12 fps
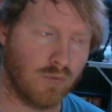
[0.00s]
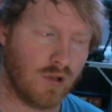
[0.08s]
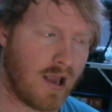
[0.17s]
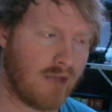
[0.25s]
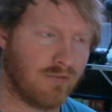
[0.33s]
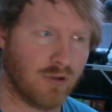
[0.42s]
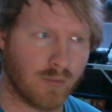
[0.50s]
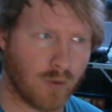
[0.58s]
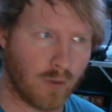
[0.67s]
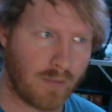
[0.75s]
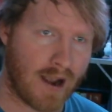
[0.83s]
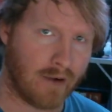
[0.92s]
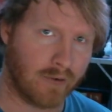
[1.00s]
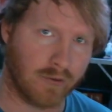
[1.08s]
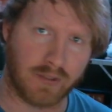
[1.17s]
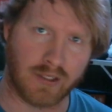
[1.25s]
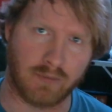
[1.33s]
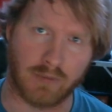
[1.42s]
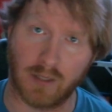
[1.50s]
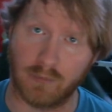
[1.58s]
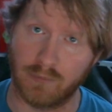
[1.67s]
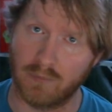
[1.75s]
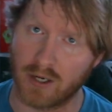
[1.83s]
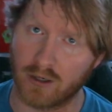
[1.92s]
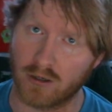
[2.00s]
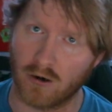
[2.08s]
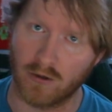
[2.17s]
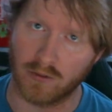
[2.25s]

have a little more power, be a better car